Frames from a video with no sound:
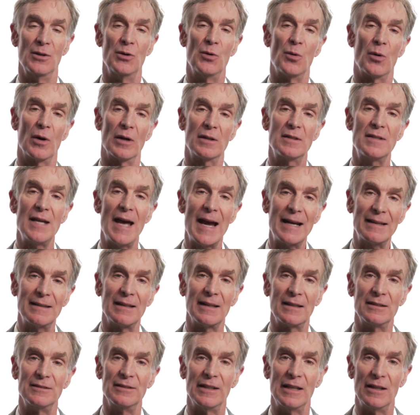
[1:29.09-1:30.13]
who are
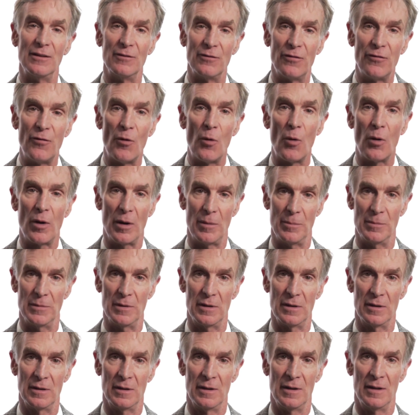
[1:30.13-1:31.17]
technically informed,